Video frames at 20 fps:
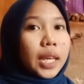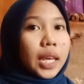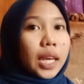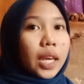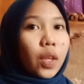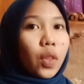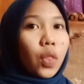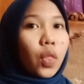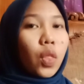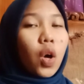
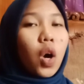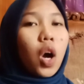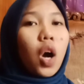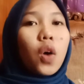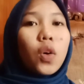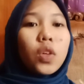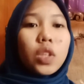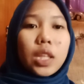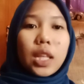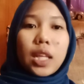And now
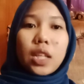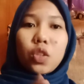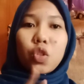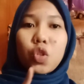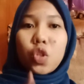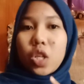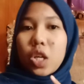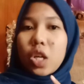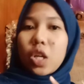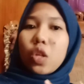I would like to
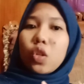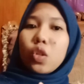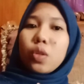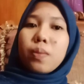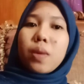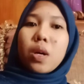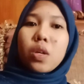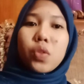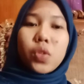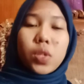share
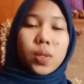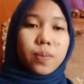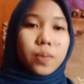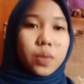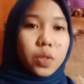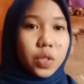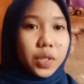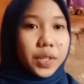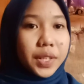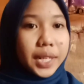about some
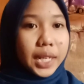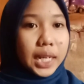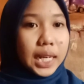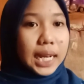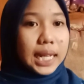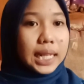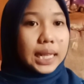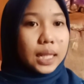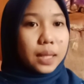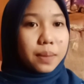
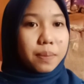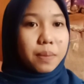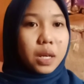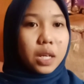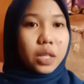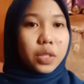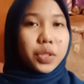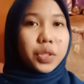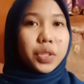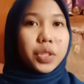material
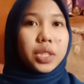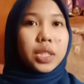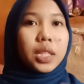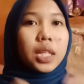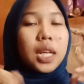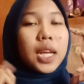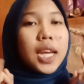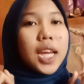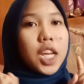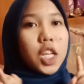about
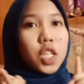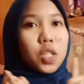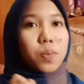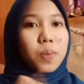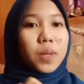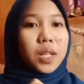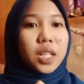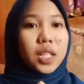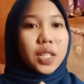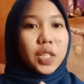
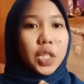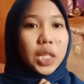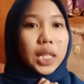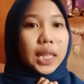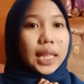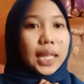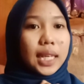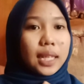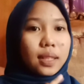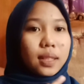
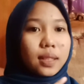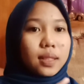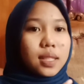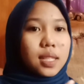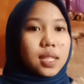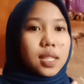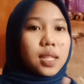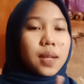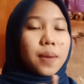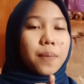explanation
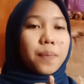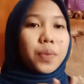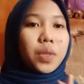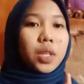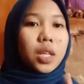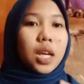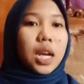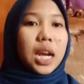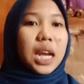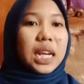text,
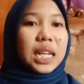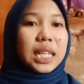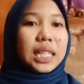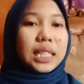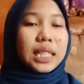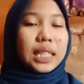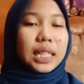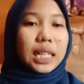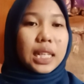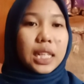
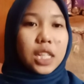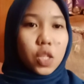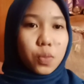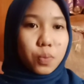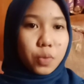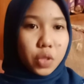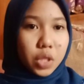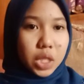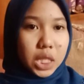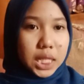analytical
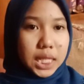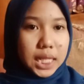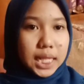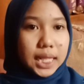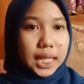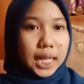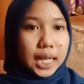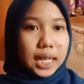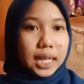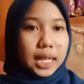
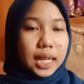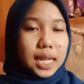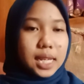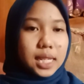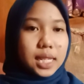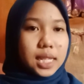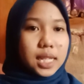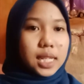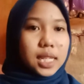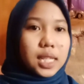exposition, and the
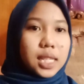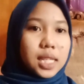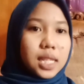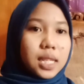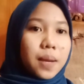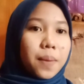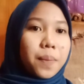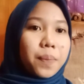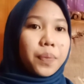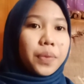last is
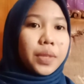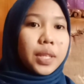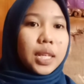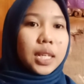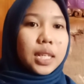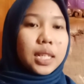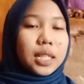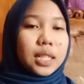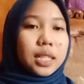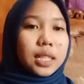
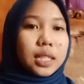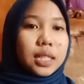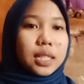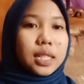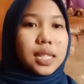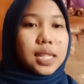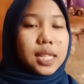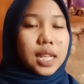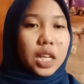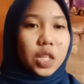
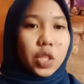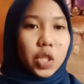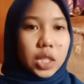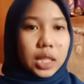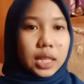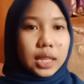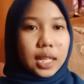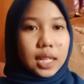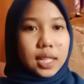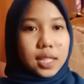
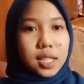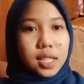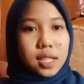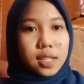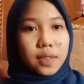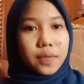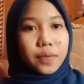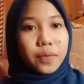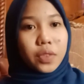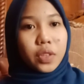discussion text.
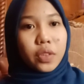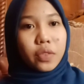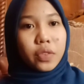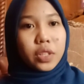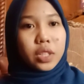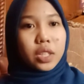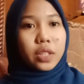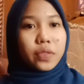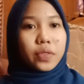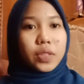
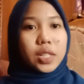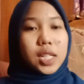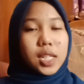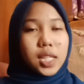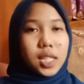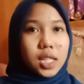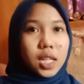For the first,